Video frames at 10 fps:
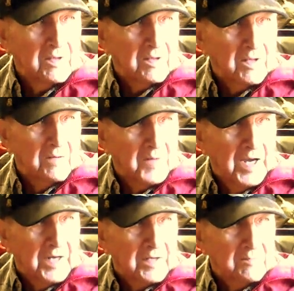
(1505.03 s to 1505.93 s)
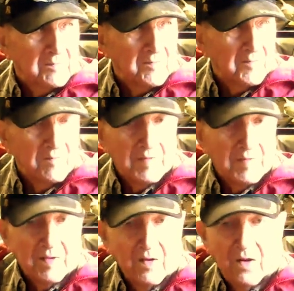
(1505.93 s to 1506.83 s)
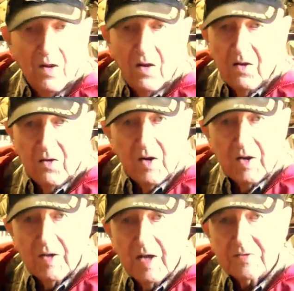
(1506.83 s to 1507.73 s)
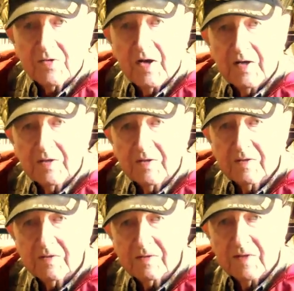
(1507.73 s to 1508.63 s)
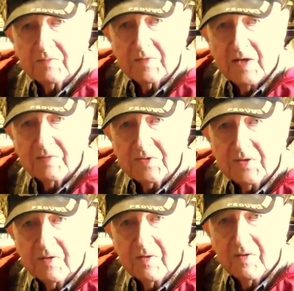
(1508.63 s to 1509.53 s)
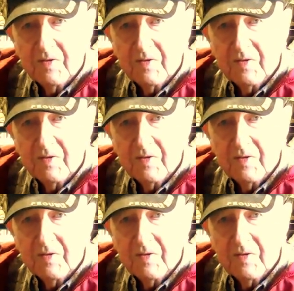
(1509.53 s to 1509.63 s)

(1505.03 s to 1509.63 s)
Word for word: yeah, you never know when you're grounded for a while. Well, that's right. Sometimes you